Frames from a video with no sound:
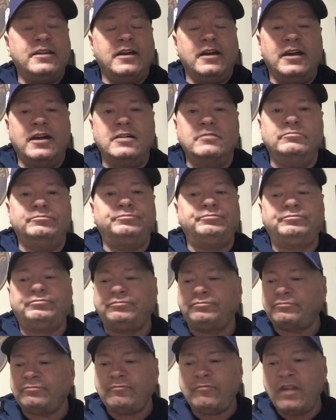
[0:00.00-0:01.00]
Um,
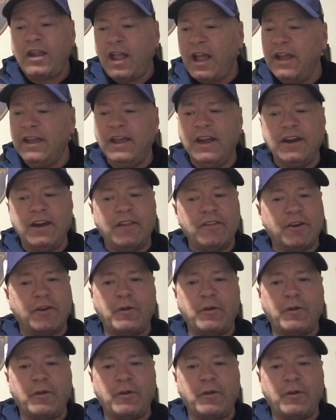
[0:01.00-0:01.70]
again, another